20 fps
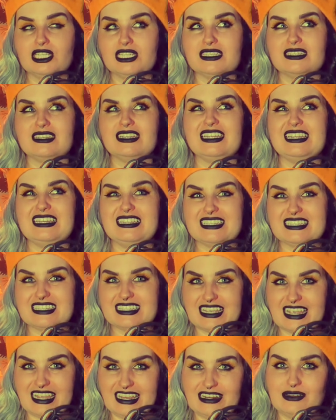is an
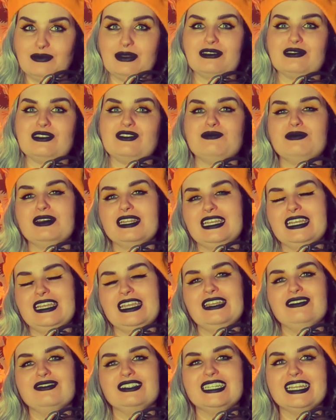insane amount of money
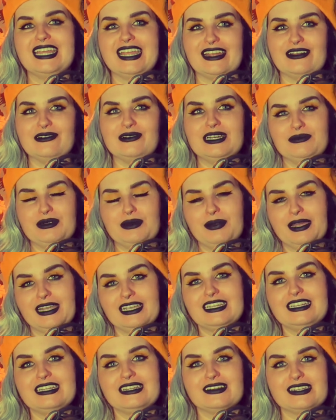even now, but
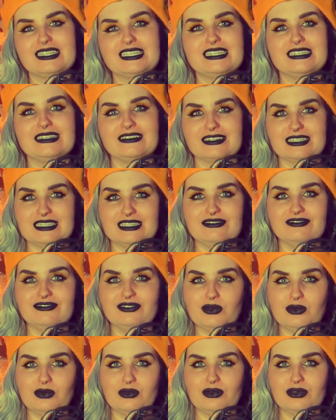back in
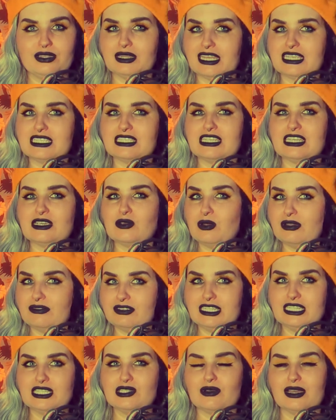1994, that's the
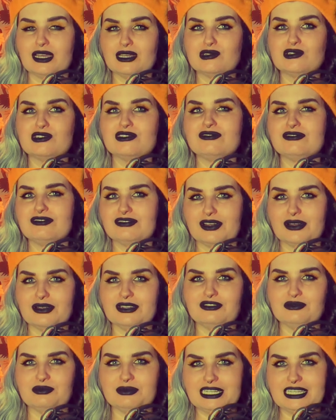equivalent to
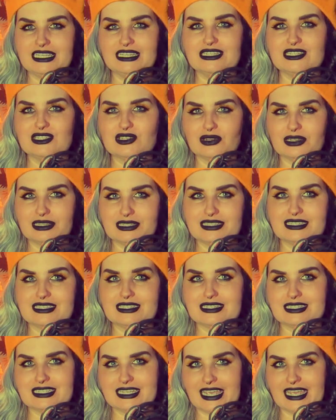$105 million
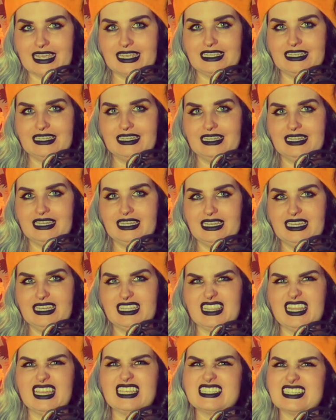today.
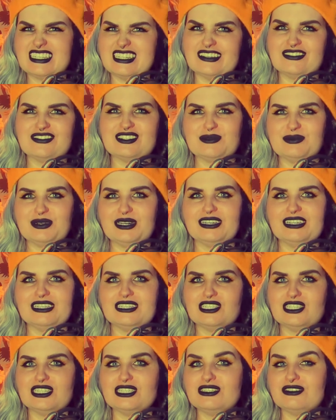That's enough to buy
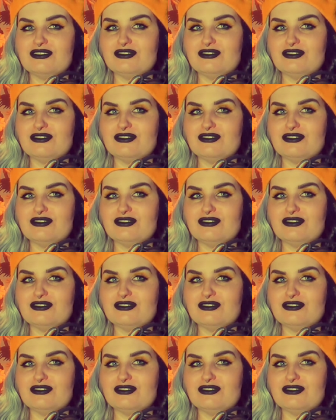just a